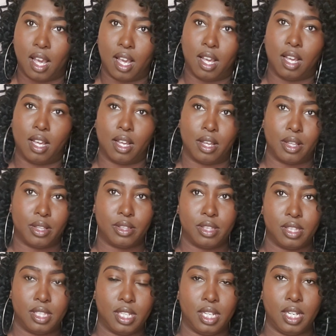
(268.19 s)

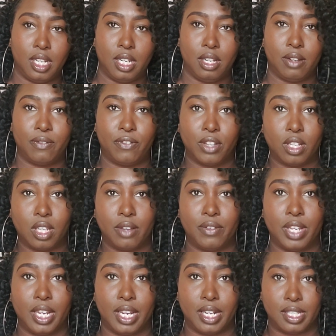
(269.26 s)
the feel of
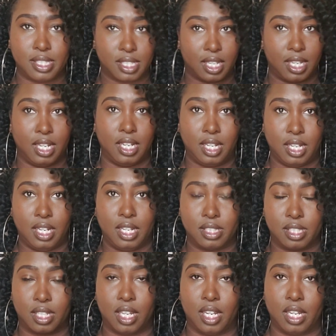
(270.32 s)
it, it is kinky.
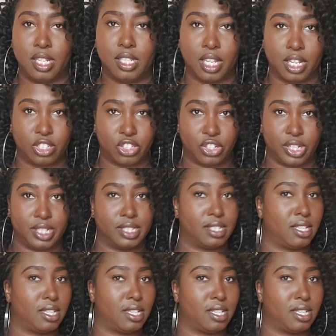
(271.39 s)
It's a kinky texture.